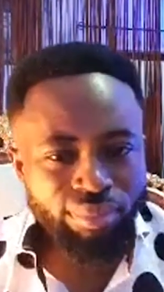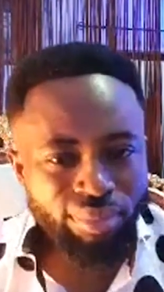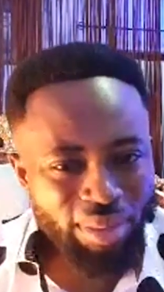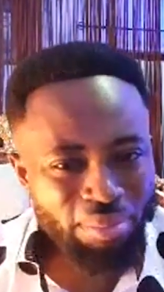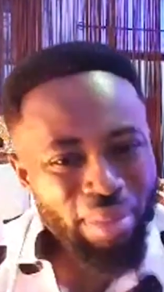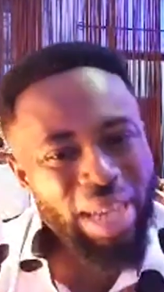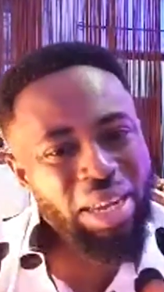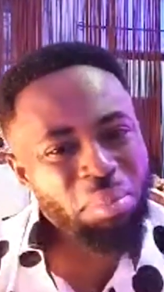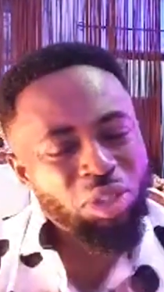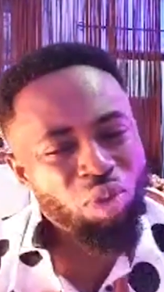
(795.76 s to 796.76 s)
My
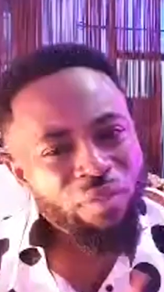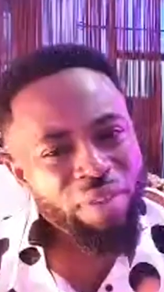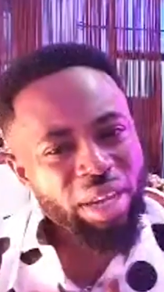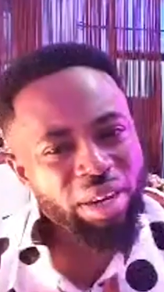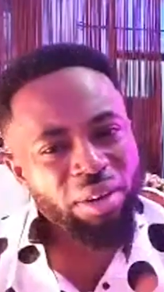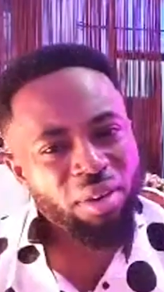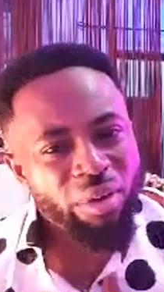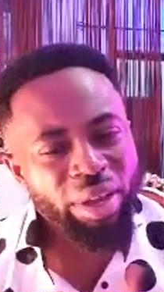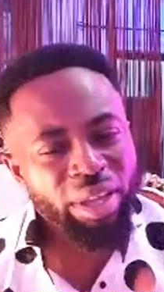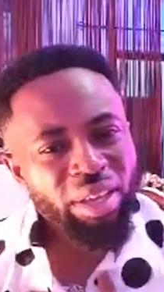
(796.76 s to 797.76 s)
name is Reverend Jaden
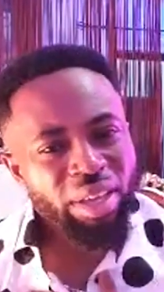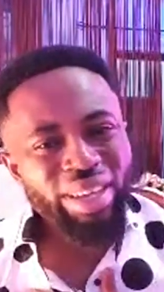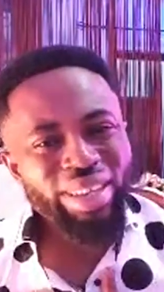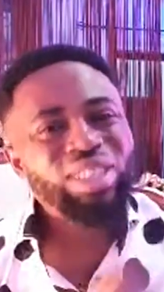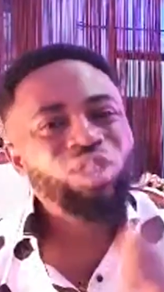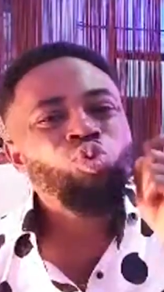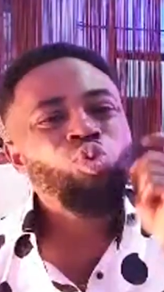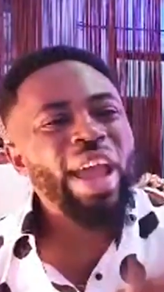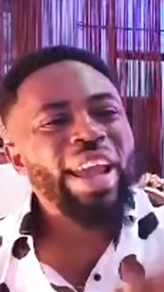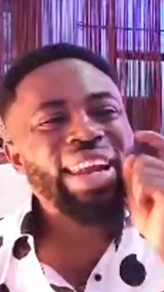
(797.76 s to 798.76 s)
Curry. It
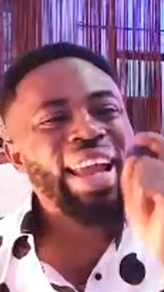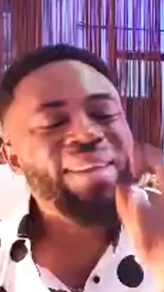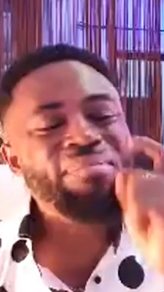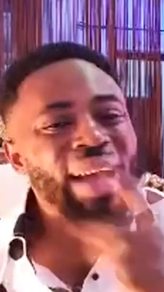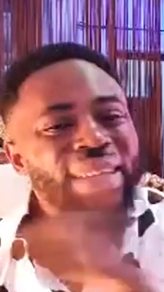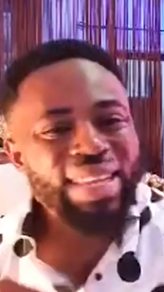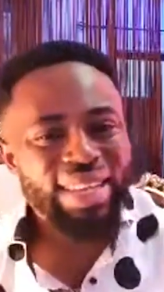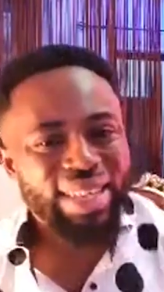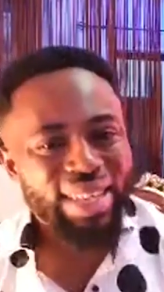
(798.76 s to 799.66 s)
work like magic.